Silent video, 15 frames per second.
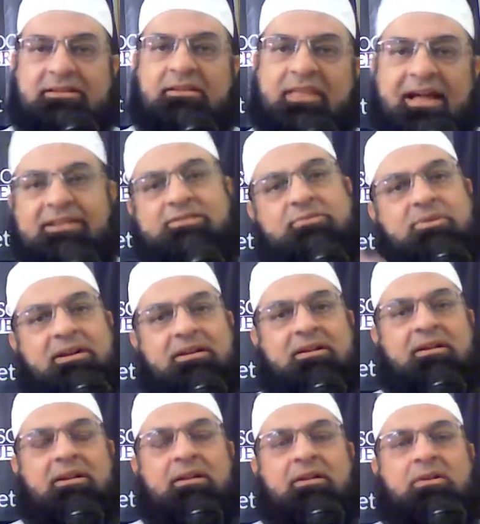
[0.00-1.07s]
it. That's why
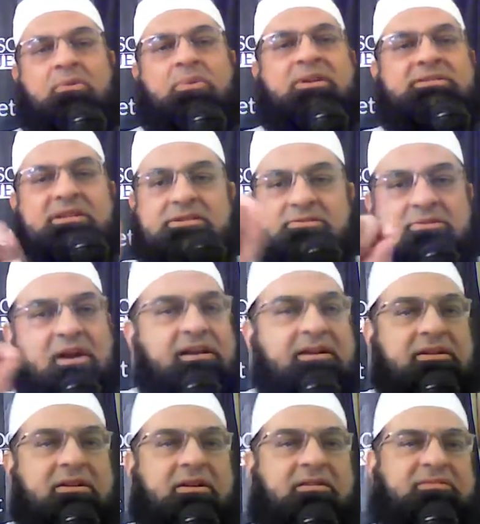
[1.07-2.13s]
we just write
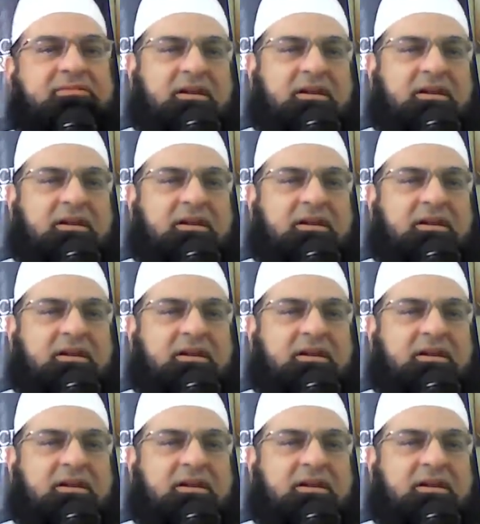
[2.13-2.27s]
it off.